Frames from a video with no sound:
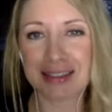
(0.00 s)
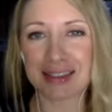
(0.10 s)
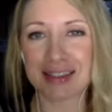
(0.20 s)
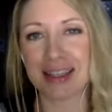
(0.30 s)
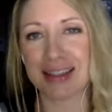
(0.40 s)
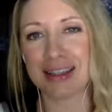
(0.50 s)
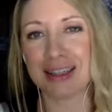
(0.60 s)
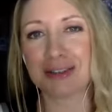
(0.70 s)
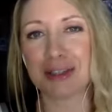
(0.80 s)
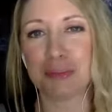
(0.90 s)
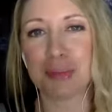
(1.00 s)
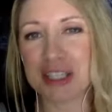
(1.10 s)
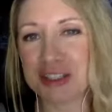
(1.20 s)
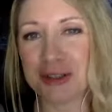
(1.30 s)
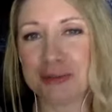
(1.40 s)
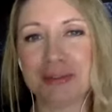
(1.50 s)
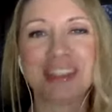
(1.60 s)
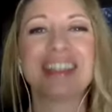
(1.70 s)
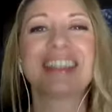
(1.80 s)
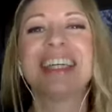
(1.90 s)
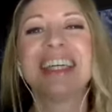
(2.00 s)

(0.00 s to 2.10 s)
because they think i'm going to pitch them that